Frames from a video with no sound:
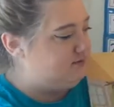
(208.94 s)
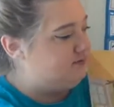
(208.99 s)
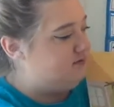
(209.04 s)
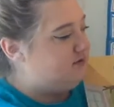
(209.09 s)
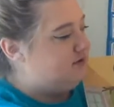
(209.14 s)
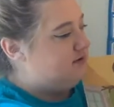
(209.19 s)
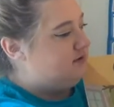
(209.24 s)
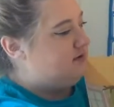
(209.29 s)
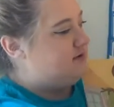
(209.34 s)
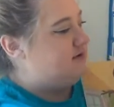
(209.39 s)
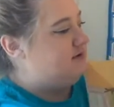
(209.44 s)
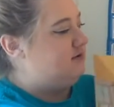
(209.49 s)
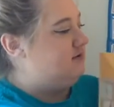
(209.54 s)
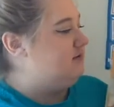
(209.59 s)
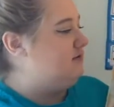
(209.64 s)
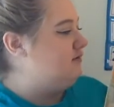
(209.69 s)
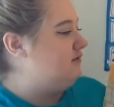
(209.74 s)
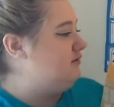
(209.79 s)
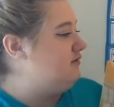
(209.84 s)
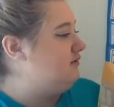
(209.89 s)

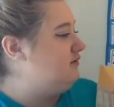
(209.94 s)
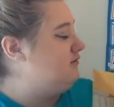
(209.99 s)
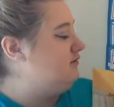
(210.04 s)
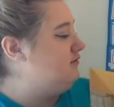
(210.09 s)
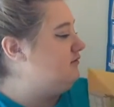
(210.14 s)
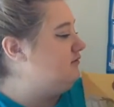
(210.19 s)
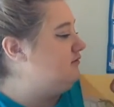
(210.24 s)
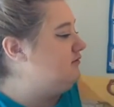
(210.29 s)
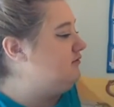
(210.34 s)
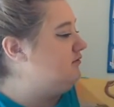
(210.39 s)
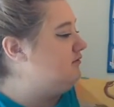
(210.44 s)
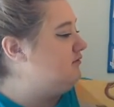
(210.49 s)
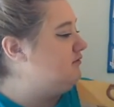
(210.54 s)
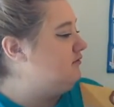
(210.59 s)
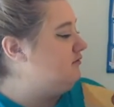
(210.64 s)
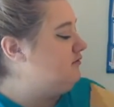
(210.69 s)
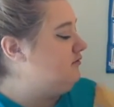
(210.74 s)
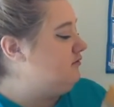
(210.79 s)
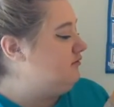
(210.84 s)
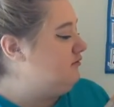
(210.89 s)

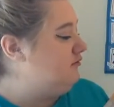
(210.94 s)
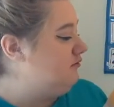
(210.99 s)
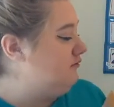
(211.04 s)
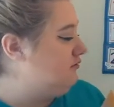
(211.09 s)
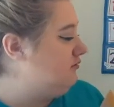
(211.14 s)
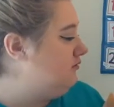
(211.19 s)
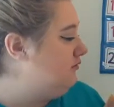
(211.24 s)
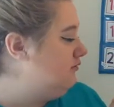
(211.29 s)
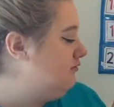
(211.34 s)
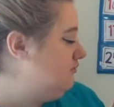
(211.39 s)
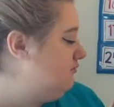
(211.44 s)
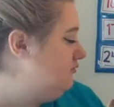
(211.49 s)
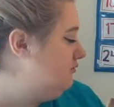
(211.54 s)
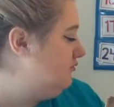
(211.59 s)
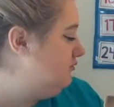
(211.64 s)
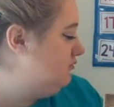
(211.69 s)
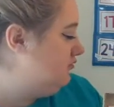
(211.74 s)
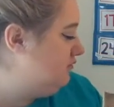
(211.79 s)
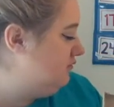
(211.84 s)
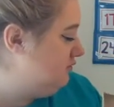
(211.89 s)

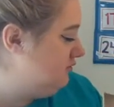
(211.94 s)
No one is speaking in this clip.